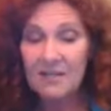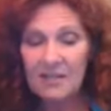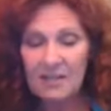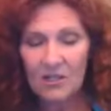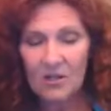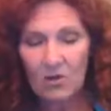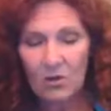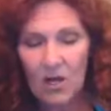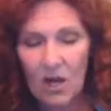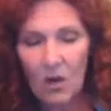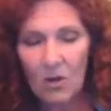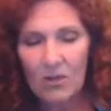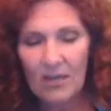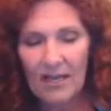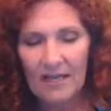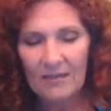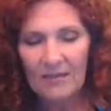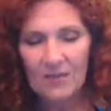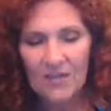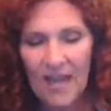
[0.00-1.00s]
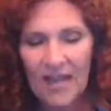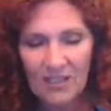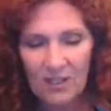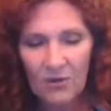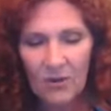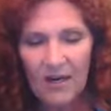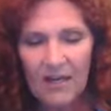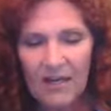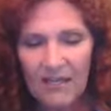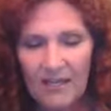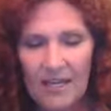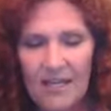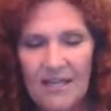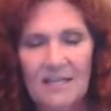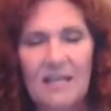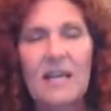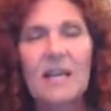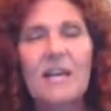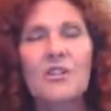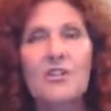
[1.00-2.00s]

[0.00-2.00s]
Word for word: acetylcholine. That's what it does.